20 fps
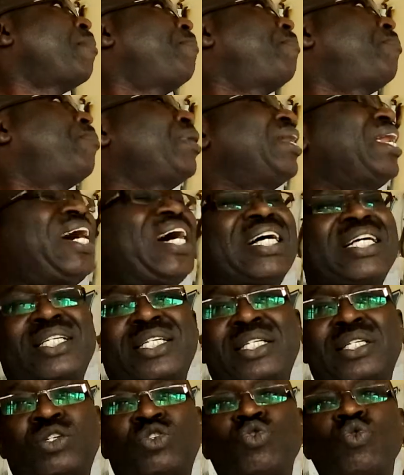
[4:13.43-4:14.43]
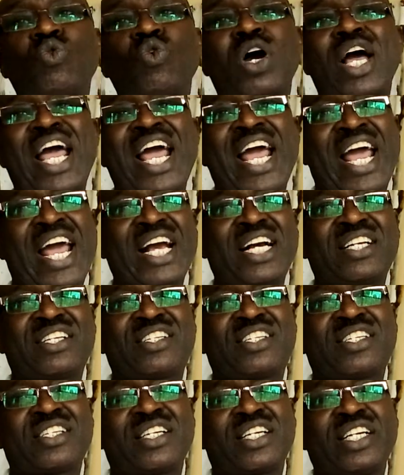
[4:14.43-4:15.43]
plus
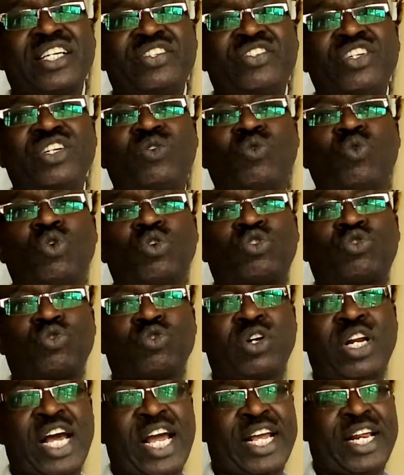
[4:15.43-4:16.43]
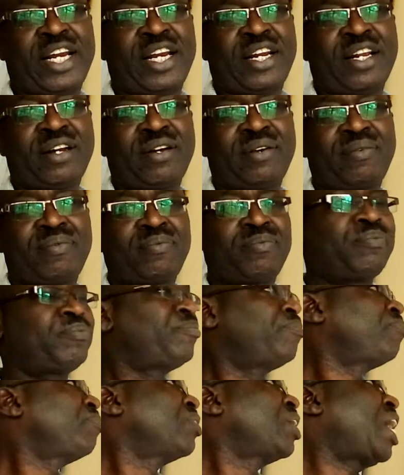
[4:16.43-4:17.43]
2x is equal to 9.
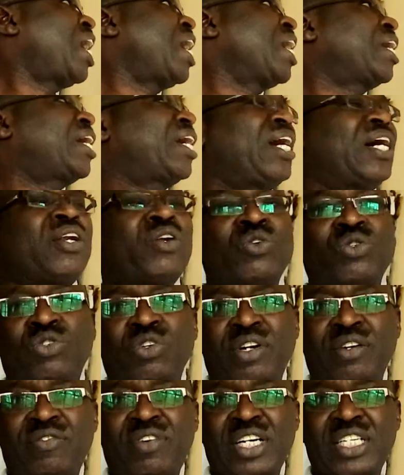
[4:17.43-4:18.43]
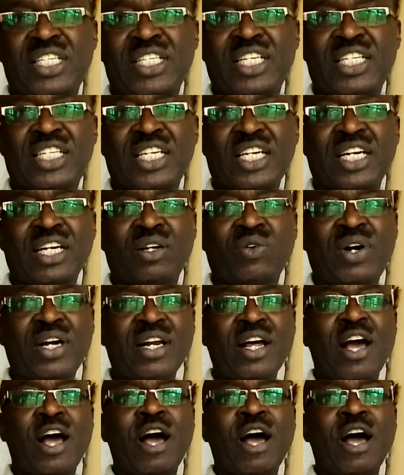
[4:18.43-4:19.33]
I can also reverse the second one.